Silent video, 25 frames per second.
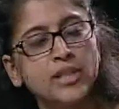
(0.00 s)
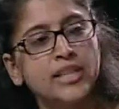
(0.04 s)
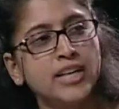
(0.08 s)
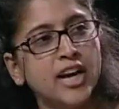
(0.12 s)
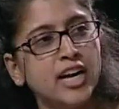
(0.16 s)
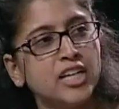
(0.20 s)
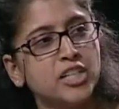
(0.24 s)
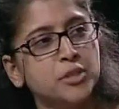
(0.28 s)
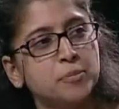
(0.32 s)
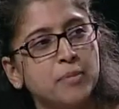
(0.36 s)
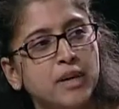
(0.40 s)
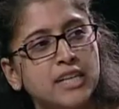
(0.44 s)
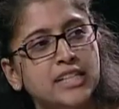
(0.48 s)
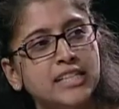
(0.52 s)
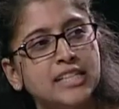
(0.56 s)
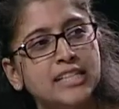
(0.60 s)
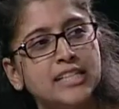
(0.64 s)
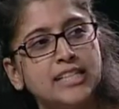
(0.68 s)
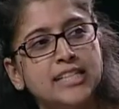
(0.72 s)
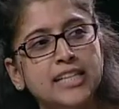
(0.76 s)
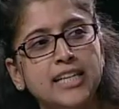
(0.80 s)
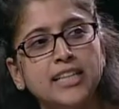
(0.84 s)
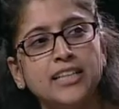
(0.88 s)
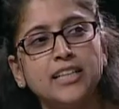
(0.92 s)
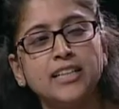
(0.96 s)
the aspects are
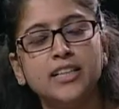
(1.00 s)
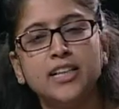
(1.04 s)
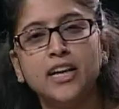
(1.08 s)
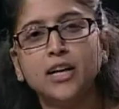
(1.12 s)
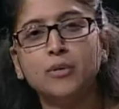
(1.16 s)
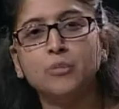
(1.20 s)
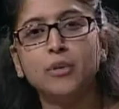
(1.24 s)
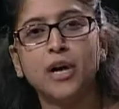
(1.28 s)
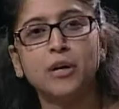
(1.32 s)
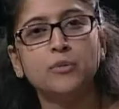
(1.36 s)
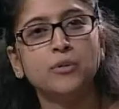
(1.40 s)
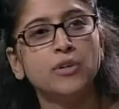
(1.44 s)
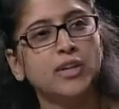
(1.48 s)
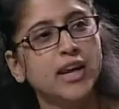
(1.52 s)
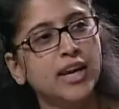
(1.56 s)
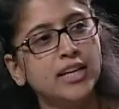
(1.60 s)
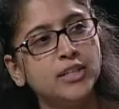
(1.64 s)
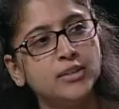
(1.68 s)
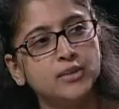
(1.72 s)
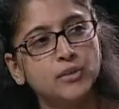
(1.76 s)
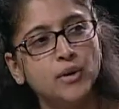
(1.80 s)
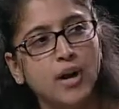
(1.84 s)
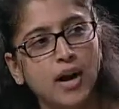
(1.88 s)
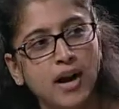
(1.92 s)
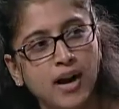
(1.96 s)
taken up, I would like
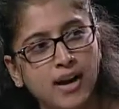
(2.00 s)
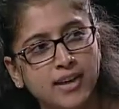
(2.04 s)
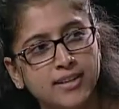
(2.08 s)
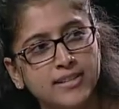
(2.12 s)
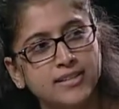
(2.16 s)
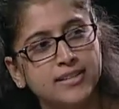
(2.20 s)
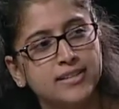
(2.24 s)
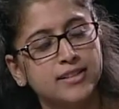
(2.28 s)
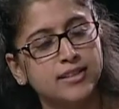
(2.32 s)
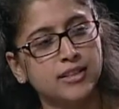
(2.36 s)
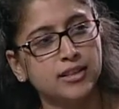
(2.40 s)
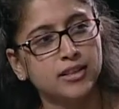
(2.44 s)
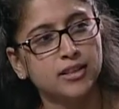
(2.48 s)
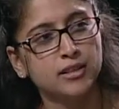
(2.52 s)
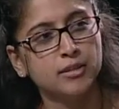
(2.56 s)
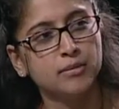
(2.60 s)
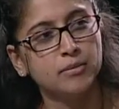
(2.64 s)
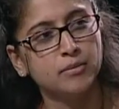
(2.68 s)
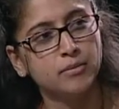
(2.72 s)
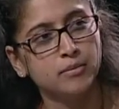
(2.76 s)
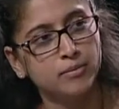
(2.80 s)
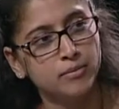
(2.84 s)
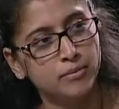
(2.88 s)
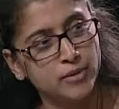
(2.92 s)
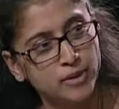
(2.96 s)
to ask
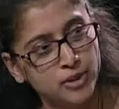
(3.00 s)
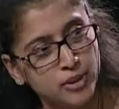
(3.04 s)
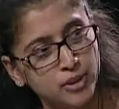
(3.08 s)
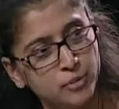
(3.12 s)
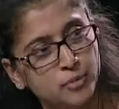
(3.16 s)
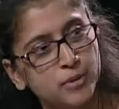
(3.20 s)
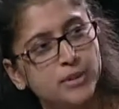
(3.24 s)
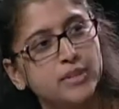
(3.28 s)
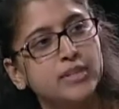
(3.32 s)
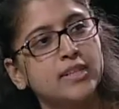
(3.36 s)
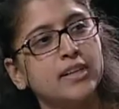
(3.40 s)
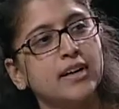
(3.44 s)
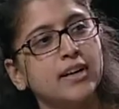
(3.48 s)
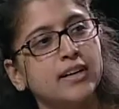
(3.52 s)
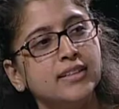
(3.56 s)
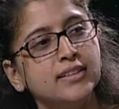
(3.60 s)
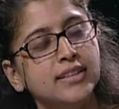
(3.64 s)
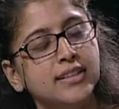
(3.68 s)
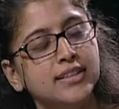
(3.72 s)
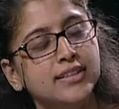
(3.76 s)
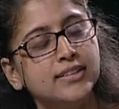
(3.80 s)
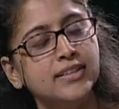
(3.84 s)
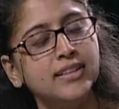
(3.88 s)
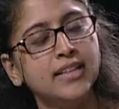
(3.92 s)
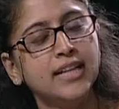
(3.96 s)
Mrs. Prasad
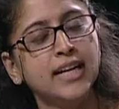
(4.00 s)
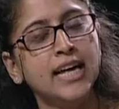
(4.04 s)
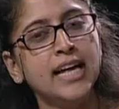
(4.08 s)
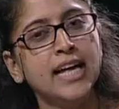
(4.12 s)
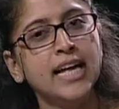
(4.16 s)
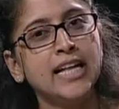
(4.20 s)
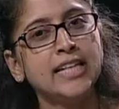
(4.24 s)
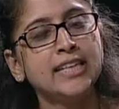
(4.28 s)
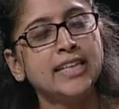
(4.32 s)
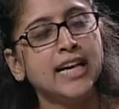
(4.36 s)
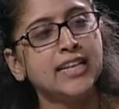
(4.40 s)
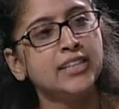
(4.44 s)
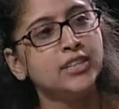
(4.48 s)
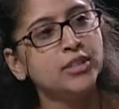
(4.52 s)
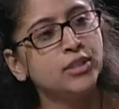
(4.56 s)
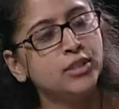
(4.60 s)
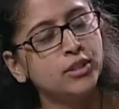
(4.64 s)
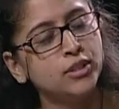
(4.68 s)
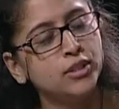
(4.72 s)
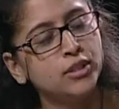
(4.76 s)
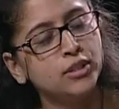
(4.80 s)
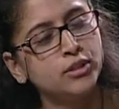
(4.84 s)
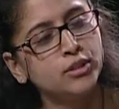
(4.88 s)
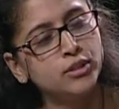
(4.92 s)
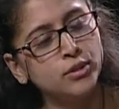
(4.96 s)
here that
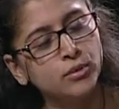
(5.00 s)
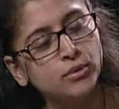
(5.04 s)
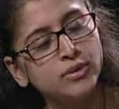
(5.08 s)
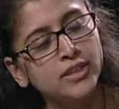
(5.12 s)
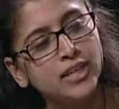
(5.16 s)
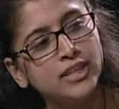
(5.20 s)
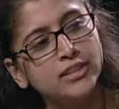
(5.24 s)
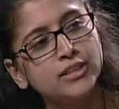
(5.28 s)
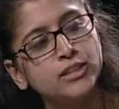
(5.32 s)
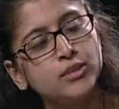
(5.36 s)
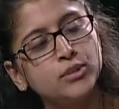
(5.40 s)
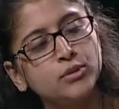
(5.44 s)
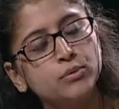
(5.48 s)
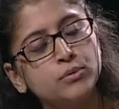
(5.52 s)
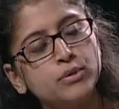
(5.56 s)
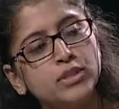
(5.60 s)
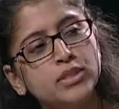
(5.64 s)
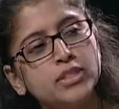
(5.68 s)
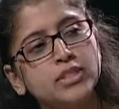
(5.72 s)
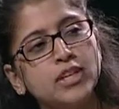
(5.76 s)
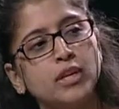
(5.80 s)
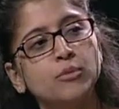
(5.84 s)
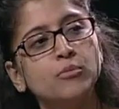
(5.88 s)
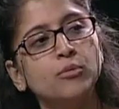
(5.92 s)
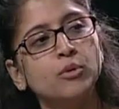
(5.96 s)
do you think the
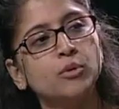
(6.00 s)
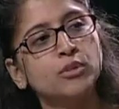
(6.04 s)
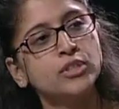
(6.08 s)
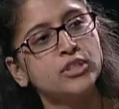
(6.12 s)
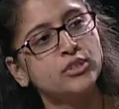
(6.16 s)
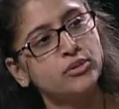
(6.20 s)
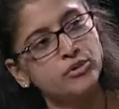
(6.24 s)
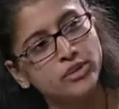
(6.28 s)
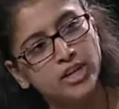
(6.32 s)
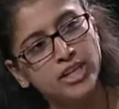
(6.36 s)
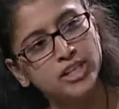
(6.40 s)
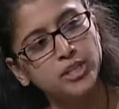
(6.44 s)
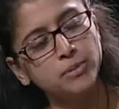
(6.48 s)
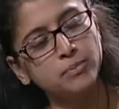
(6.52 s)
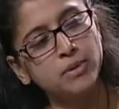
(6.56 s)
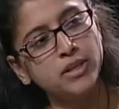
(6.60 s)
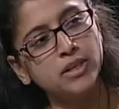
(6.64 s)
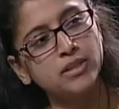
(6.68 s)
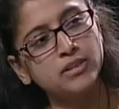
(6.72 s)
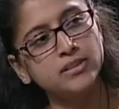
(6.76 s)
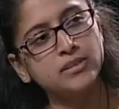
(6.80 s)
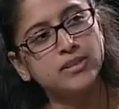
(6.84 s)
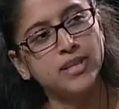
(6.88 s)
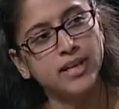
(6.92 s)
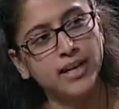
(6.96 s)
students are more stressed
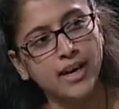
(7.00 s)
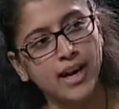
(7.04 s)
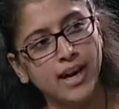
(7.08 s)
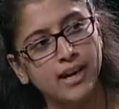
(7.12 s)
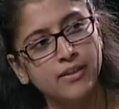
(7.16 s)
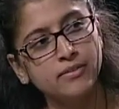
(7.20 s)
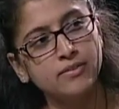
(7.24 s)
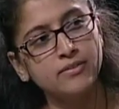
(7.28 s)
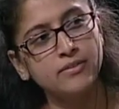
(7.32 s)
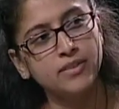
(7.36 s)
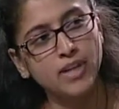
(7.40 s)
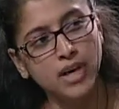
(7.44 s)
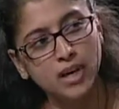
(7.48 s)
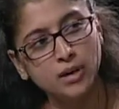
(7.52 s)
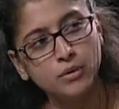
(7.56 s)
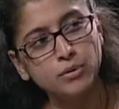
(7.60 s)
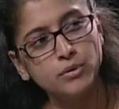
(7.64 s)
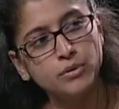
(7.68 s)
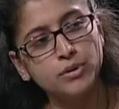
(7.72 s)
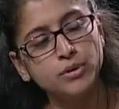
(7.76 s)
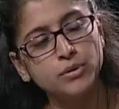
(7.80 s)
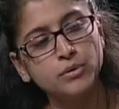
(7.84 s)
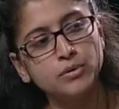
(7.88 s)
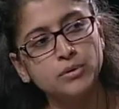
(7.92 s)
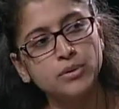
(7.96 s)
because they have now
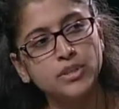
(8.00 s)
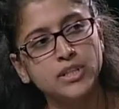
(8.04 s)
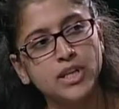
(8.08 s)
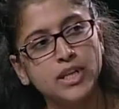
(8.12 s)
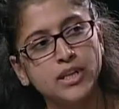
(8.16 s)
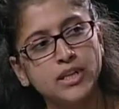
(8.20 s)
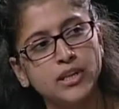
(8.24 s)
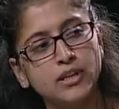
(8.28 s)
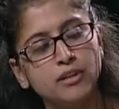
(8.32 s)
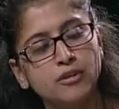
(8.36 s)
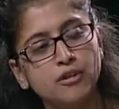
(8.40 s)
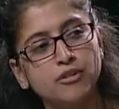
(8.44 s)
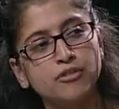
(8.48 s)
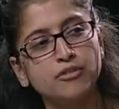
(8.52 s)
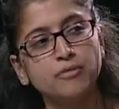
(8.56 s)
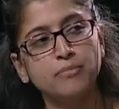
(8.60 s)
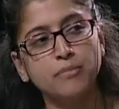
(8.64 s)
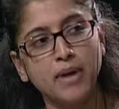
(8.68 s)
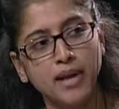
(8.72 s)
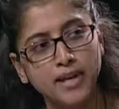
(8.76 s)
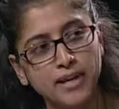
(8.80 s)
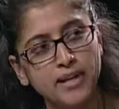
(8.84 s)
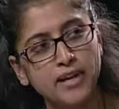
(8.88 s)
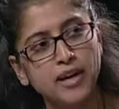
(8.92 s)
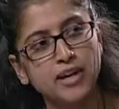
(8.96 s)
to take care of
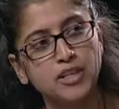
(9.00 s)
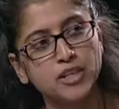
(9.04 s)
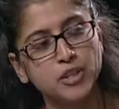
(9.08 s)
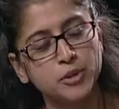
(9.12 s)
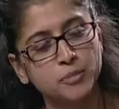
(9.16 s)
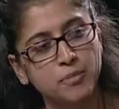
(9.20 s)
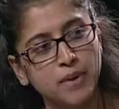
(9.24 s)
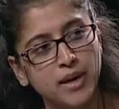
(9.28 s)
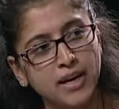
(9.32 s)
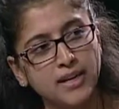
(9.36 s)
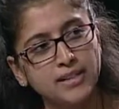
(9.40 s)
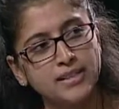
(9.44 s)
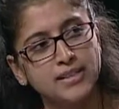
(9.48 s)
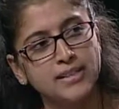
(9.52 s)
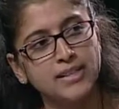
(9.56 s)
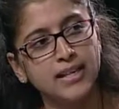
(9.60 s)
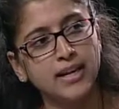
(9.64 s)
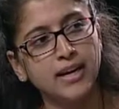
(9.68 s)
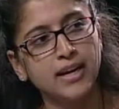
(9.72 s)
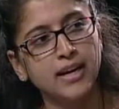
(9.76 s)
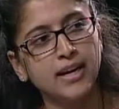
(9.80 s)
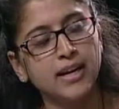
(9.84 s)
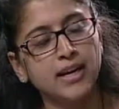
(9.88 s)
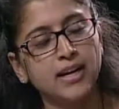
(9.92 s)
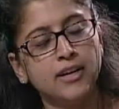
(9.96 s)
many aspects,
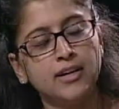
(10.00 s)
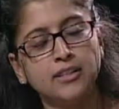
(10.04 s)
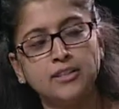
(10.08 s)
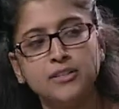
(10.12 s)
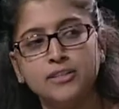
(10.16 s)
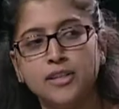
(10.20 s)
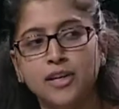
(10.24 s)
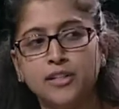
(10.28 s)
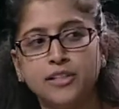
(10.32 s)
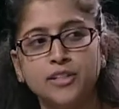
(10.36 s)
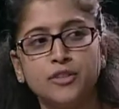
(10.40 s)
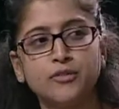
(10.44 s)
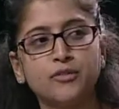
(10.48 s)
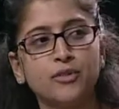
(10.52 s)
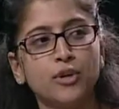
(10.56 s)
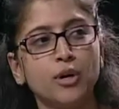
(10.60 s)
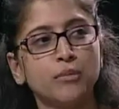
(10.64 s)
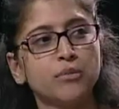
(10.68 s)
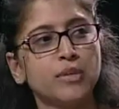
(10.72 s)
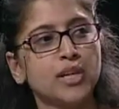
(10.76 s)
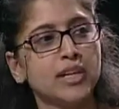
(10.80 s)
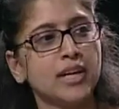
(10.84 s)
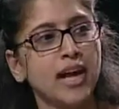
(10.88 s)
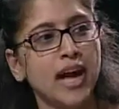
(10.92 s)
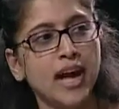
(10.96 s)
starting from
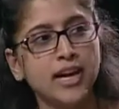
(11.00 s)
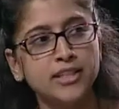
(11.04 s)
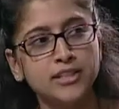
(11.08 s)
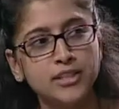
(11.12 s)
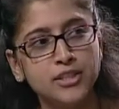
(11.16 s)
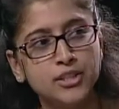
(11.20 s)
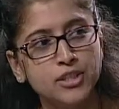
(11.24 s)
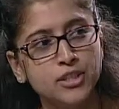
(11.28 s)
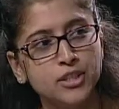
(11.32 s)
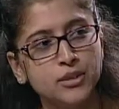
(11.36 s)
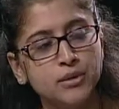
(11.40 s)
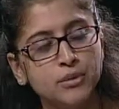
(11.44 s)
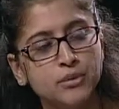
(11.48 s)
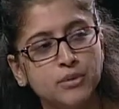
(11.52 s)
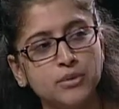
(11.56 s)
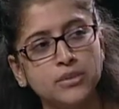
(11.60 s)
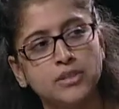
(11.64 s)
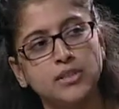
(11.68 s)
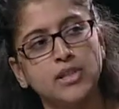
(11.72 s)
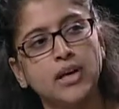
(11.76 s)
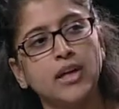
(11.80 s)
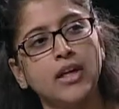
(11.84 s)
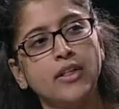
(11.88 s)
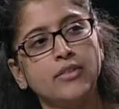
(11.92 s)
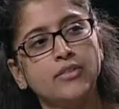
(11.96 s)
their
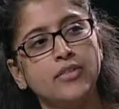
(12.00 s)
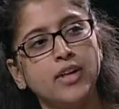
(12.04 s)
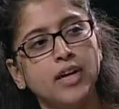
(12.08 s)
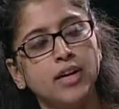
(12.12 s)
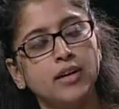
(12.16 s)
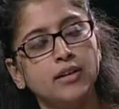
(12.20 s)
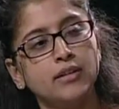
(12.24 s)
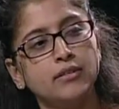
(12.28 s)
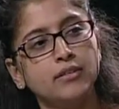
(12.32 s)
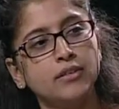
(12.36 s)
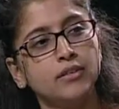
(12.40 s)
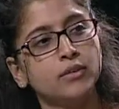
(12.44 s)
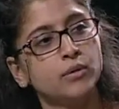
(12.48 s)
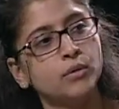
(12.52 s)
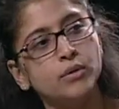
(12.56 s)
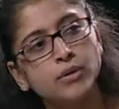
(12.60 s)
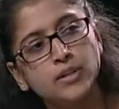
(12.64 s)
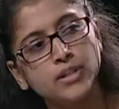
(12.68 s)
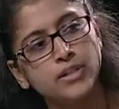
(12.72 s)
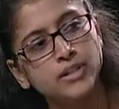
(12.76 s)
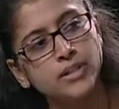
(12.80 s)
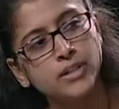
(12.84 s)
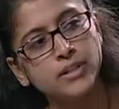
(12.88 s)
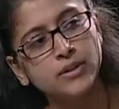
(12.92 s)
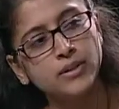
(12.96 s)
attitudes, their
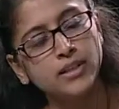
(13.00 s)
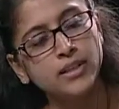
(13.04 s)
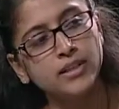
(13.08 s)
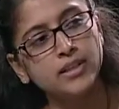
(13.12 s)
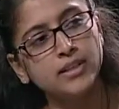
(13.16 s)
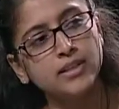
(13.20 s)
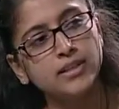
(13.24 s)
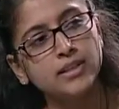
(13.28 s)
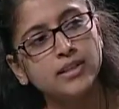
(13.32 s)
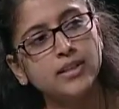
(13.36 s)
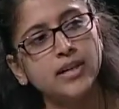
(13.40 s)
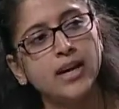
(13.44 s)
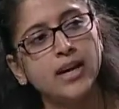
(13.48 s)
co-curricular